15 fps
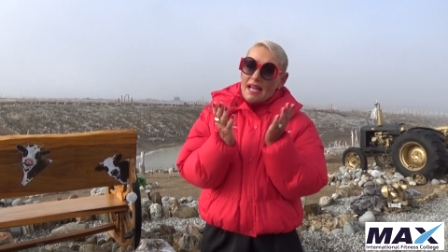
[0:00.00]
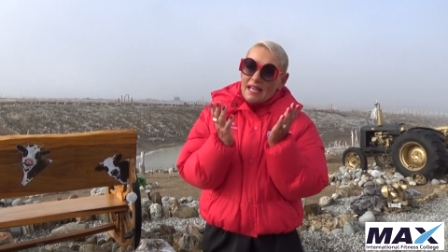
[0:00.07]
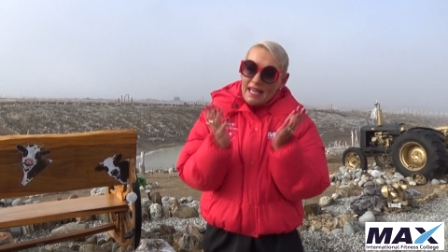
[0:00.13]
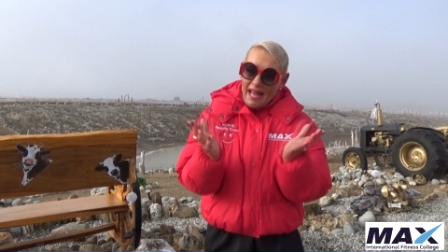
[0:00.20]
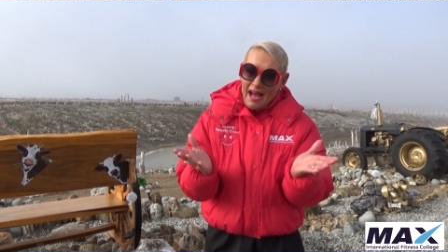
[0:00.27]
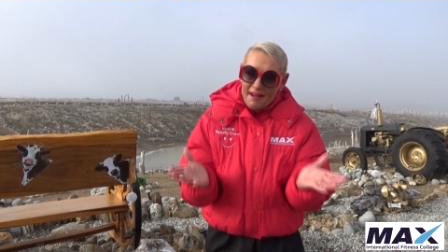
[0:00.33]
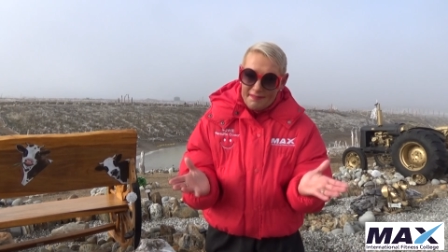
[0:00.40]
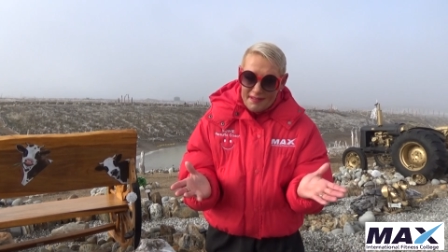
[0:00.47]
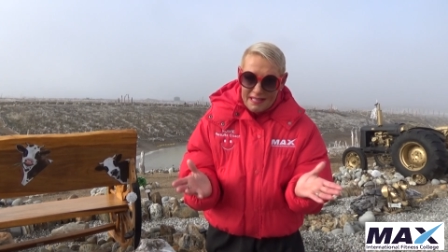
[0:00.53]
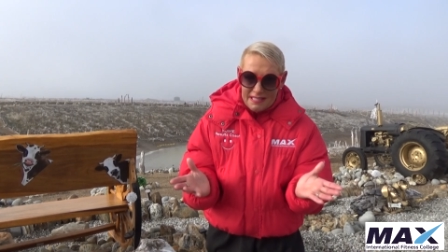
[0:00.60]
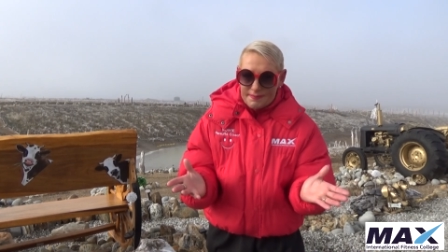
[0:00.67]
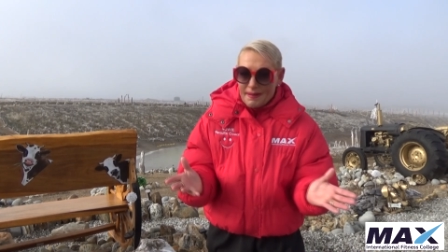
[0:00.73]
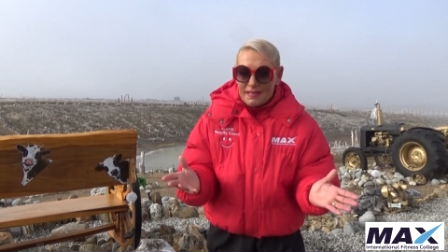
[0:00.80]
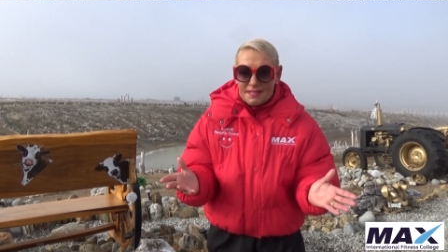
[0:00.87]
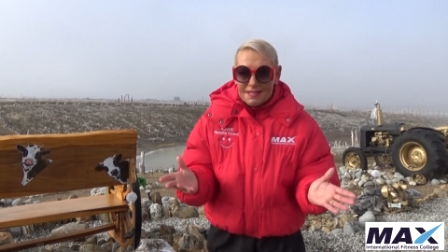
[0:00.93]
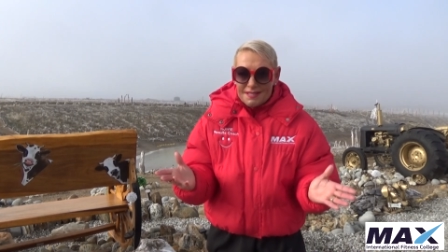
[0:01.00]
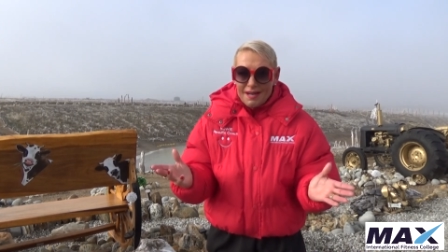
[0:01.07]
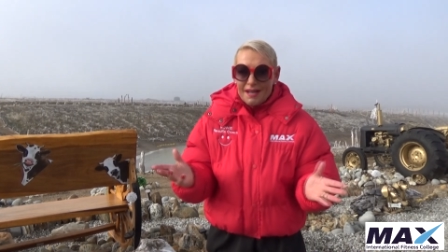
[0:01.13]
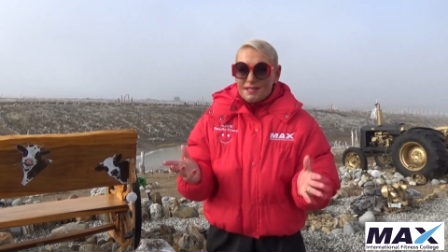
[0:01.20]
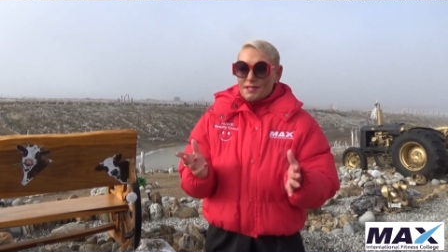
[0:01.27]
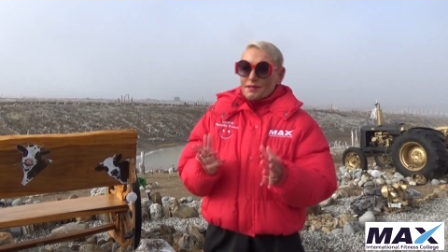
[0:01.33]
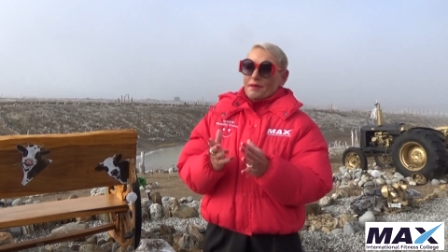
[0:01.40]
laughing as much as
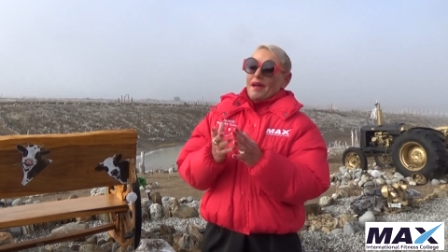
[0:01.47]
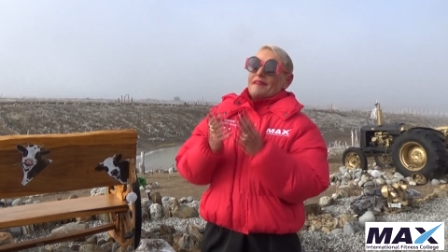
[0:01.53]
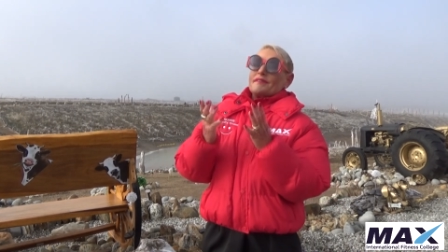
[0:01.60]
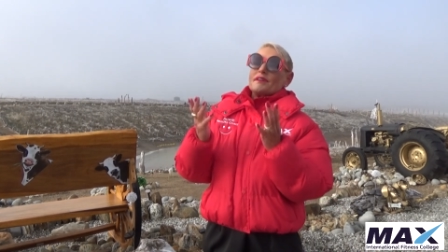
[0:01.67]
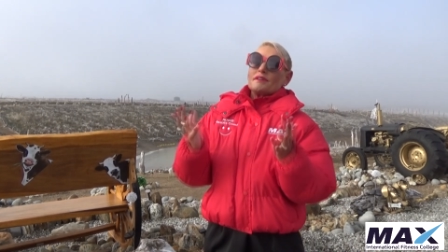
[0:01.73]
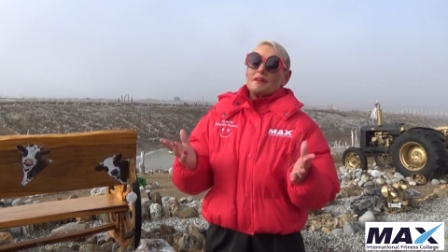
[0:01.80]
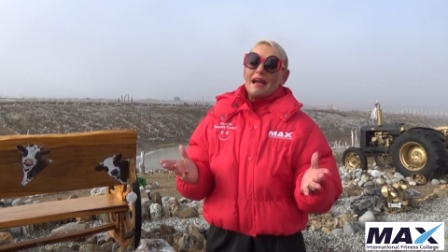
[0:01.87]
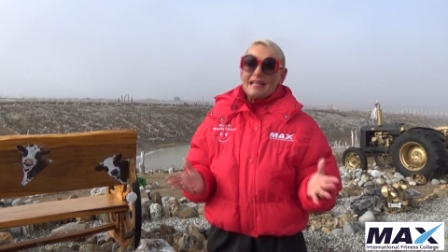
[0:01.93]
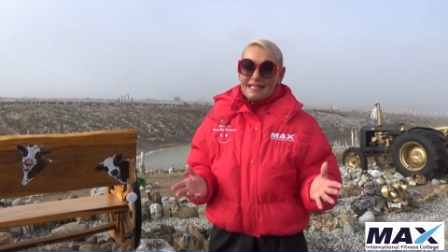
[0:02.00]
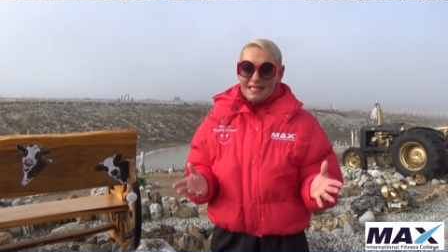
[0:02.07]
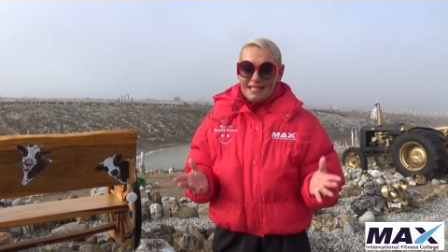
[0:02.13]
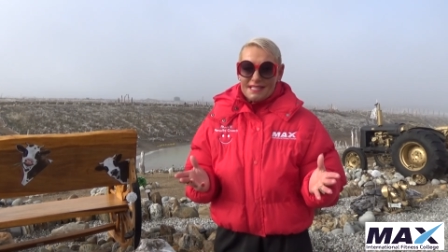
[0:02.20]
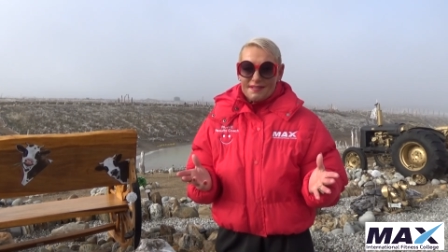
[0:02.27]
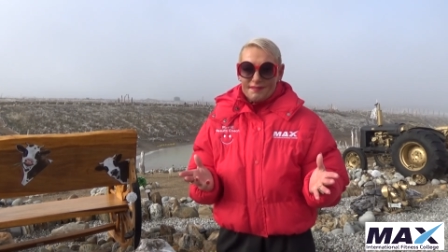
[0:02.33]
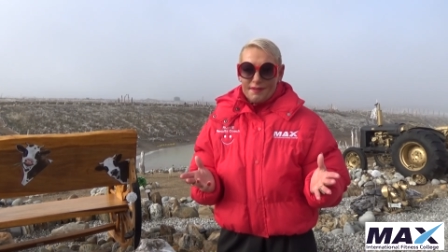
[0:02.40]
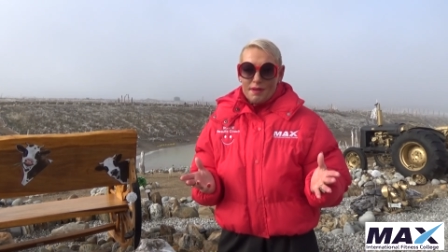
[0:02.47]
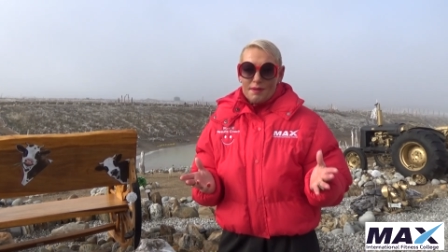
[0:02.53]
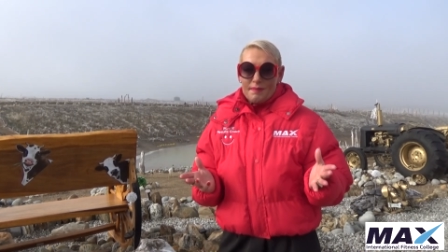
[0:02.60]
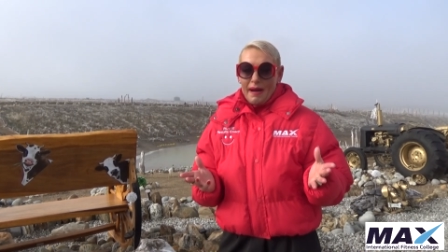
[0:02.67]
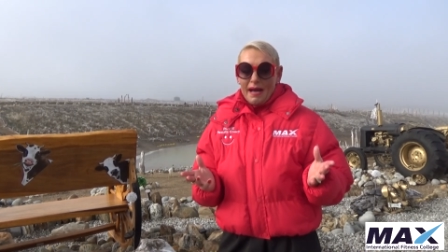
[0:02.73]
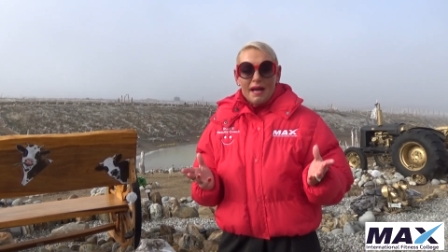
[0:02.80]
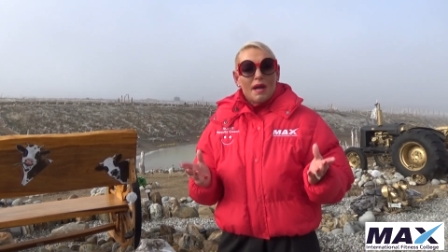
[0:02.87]
I do, who have a great sense of
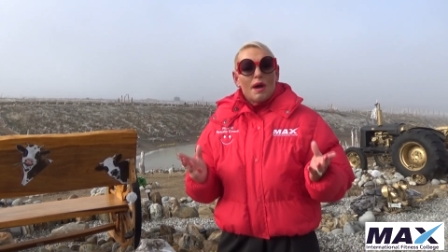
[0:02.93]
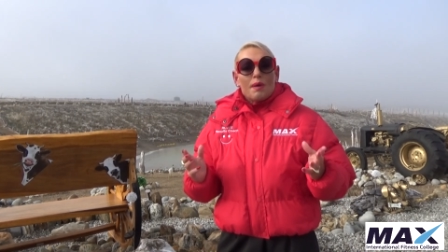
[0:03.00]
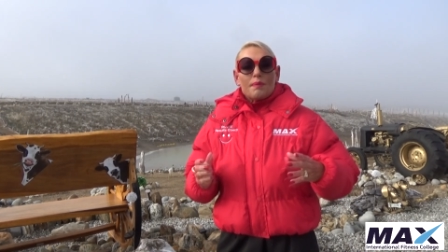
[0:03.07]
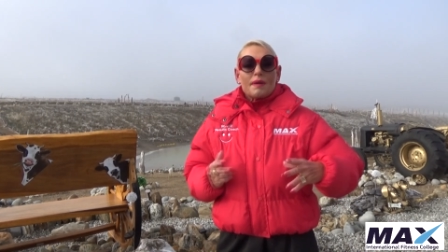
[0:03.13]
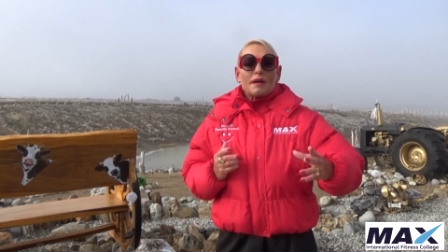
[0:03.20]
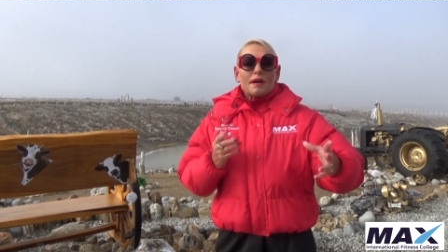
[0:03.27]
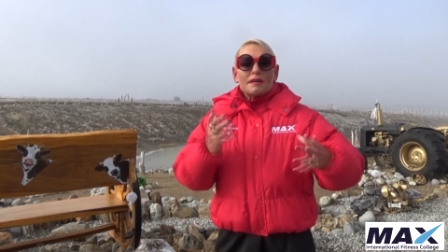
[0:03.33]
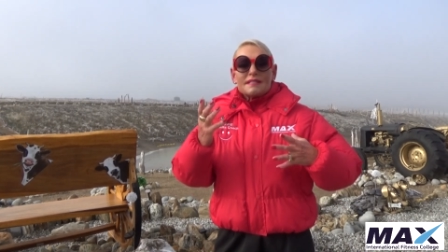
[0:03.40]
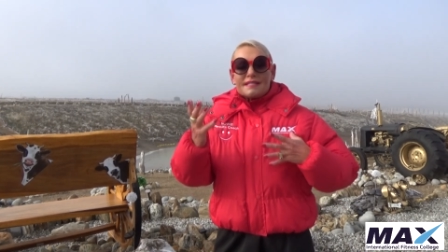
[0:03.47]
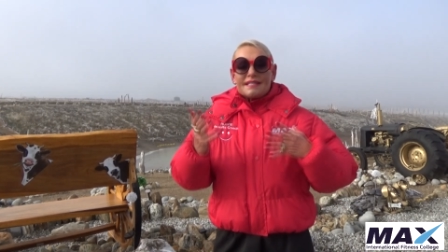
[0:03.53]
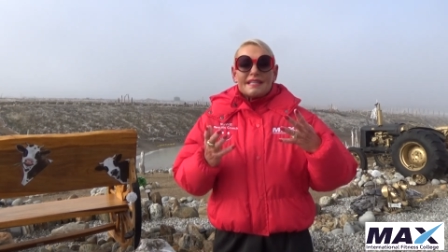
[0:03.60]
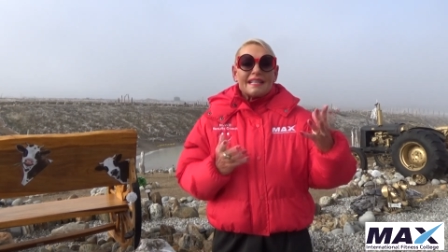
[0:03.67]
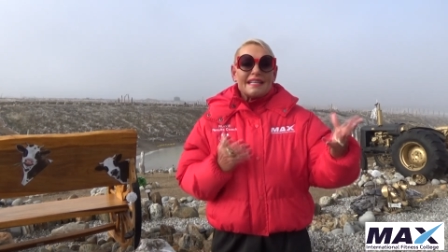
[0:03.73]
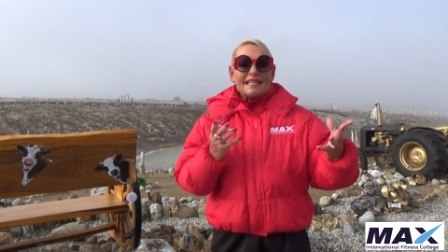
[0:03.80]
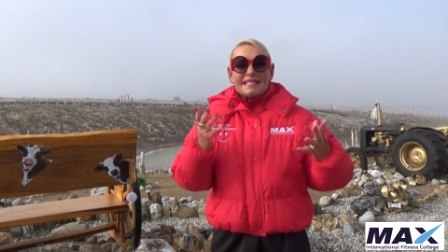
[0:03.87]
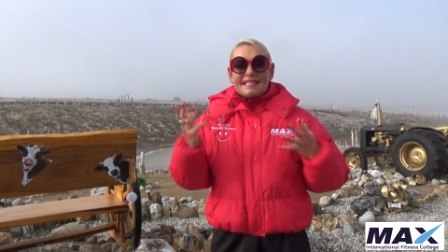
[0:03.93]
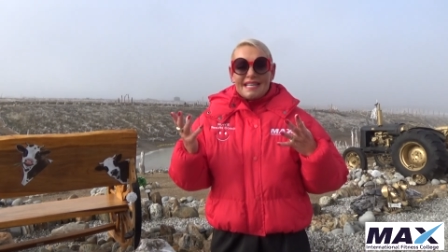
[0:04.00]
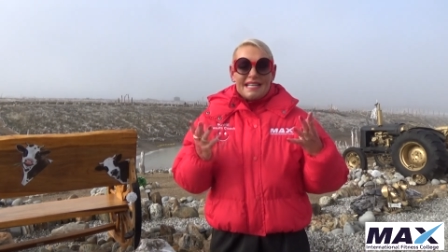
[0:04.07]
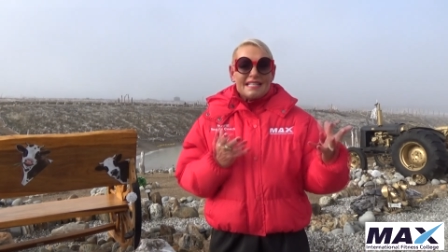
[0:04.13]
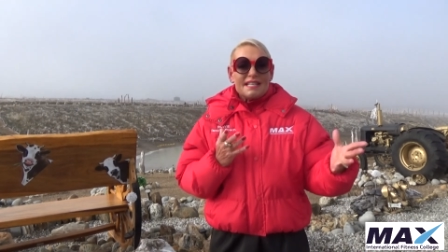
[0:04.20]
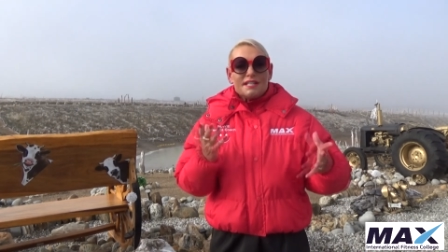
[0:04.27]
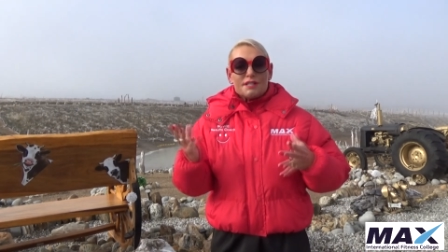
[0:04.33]
humour, we're constantly
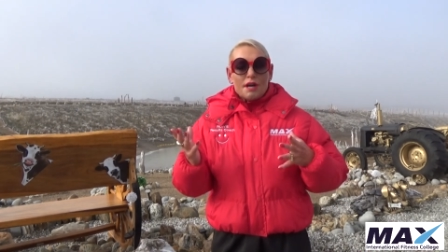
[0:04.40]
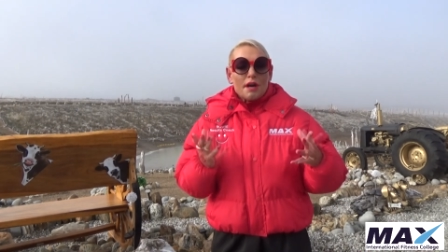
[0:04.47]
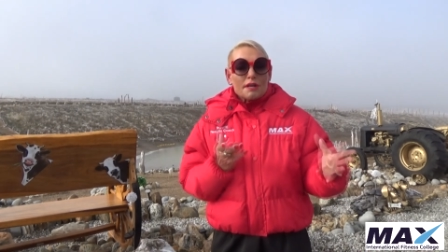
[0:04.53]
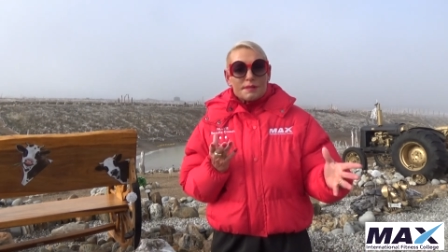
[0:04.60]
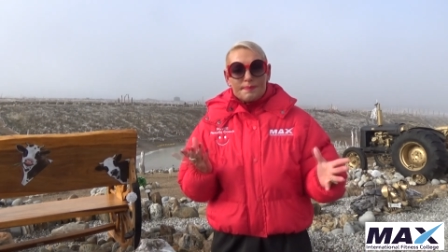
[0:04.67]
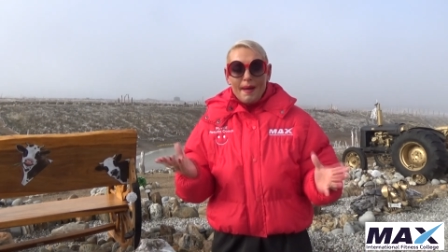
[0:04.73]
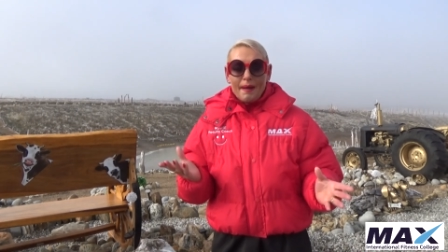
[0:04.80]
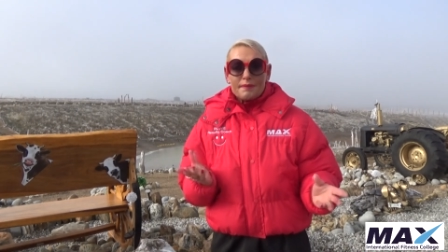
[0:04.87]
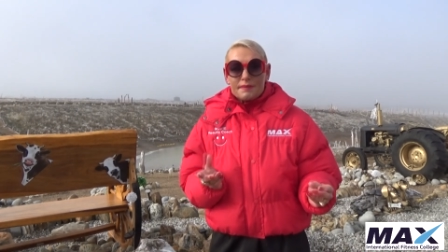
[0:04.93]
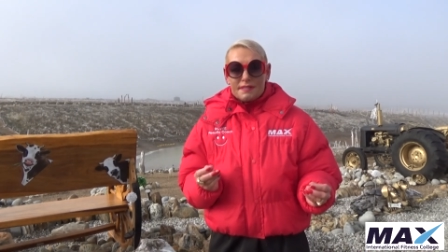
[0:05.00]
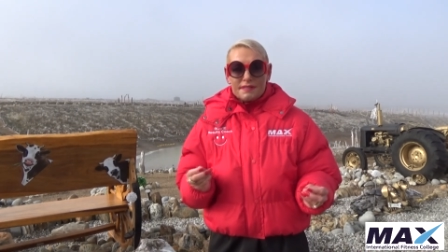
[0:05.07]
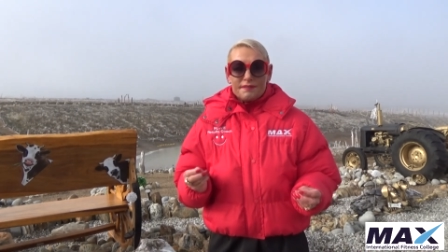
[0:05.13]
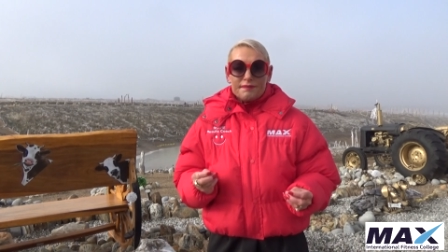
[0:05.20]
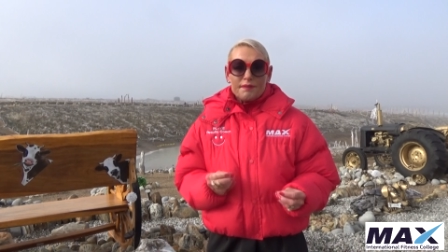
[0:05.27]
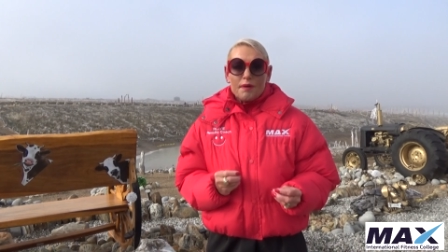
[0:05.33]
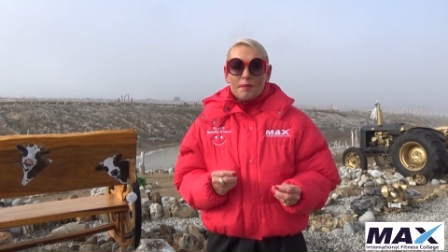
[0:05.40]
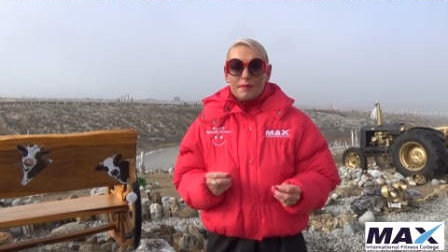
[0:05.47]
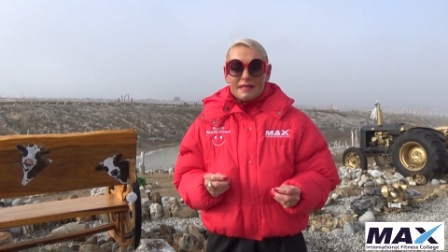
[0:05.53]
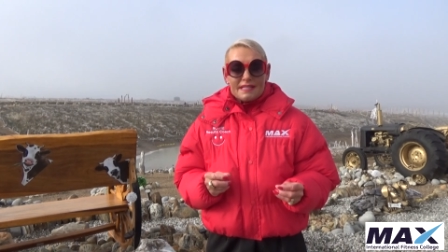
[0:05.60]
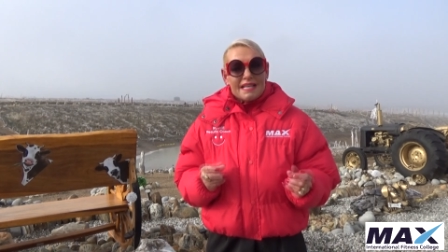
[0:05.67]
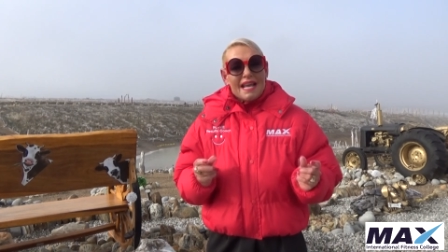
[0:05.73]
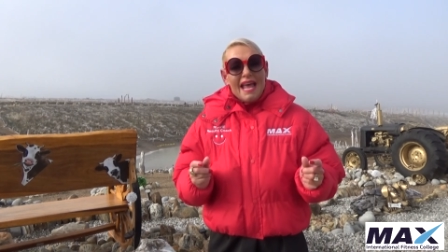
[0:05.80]
sending jokes backwards and
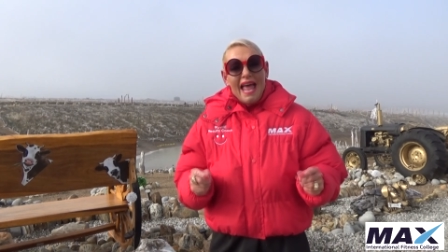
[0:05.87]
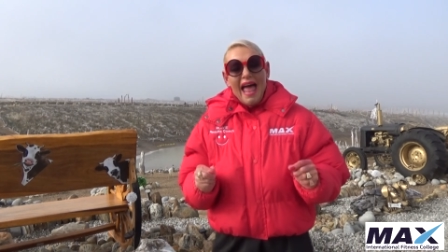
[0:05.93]
forwards.